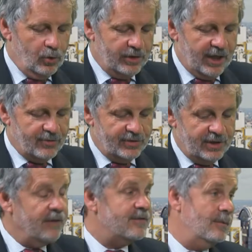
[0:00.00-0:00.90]
Council's
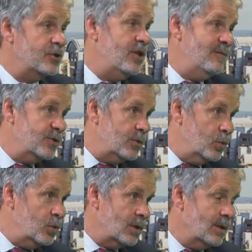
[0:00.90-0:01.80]
Lifetime Achievement
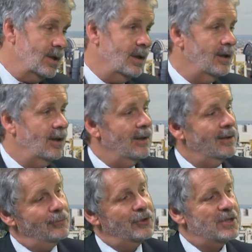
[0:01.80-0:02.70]
Award.
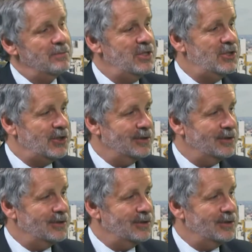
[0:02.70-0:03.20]
What does that mean to you?